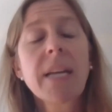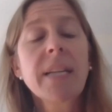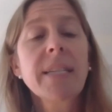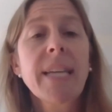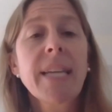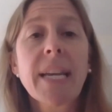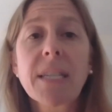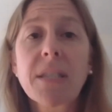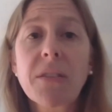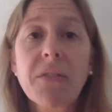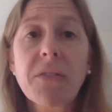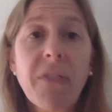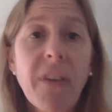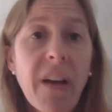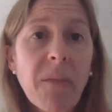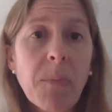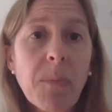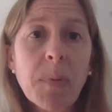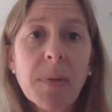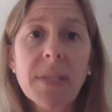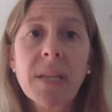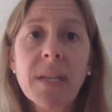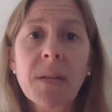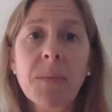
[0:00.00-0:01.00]
takes a
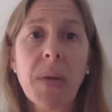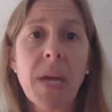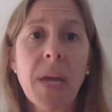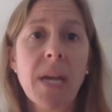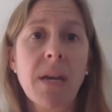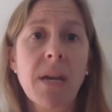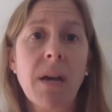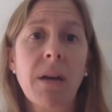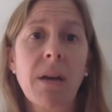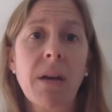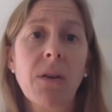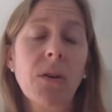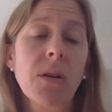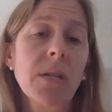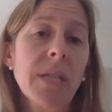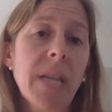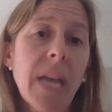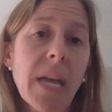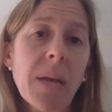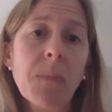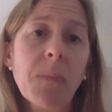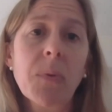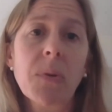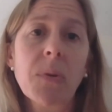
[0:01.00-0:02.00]
5% pay cut or a
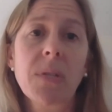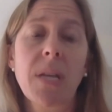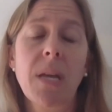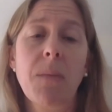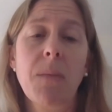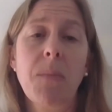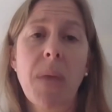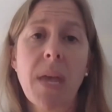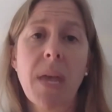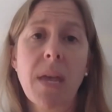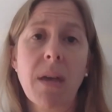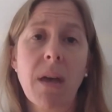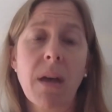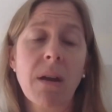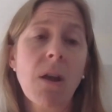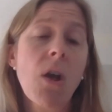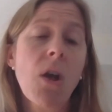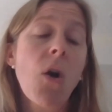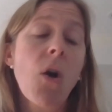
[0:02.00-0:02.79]
10% pay cut,